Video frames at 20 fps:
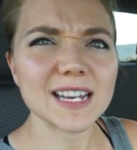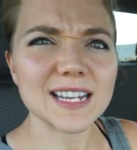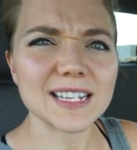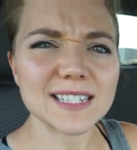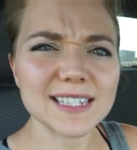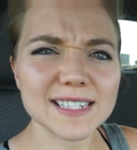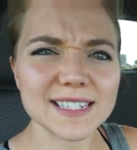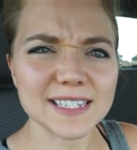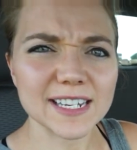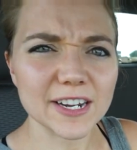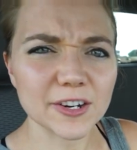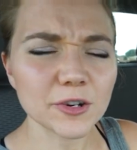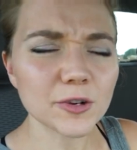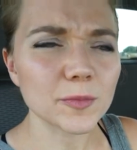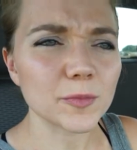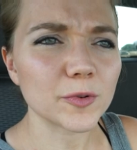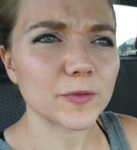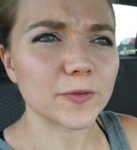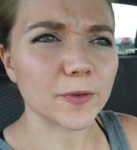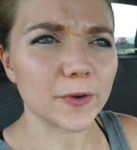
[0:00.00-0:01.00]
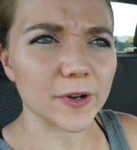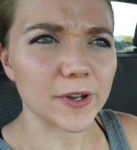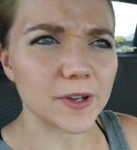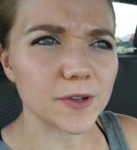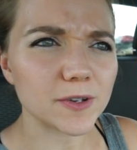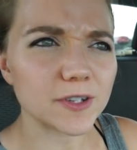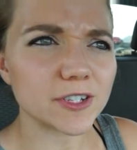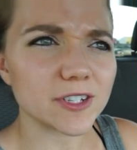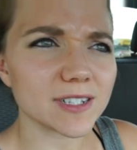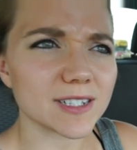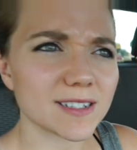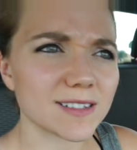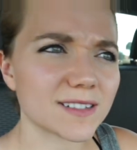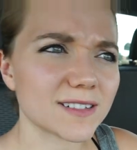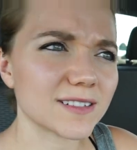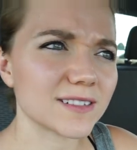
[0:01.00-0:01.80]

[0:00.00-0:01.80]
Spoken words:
that it's terrible for you, it's just,